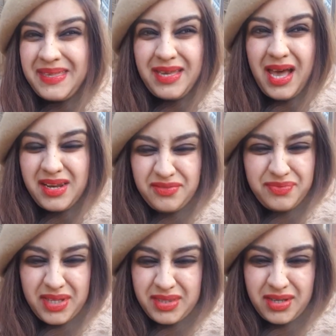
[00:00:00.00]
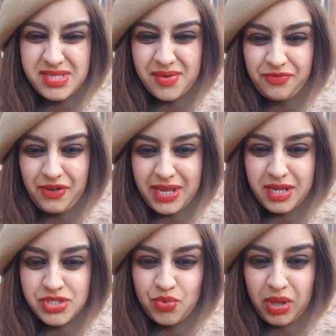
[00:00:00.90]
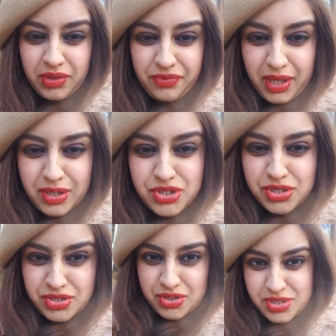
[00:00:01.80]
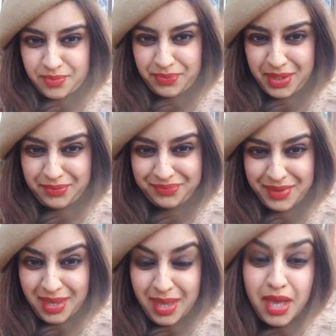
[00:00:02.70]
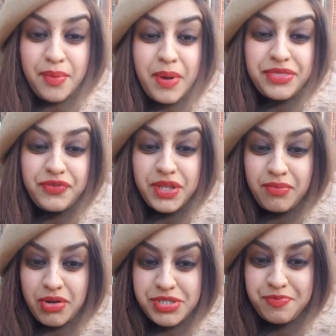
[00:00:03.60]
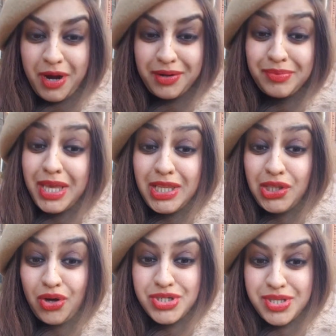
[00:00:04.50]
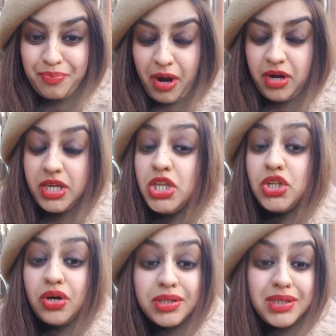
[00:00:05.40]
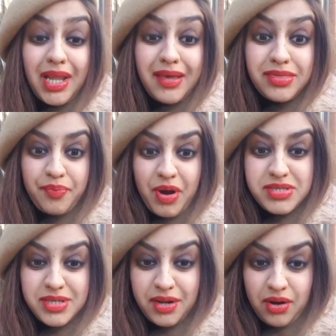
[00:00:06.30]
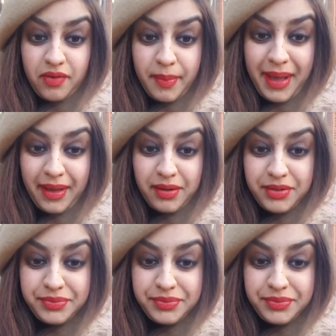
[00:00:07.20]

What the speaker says: he had I think some finance qualifications or something, but for the most part, he looked the part. He looked like the president of a bank.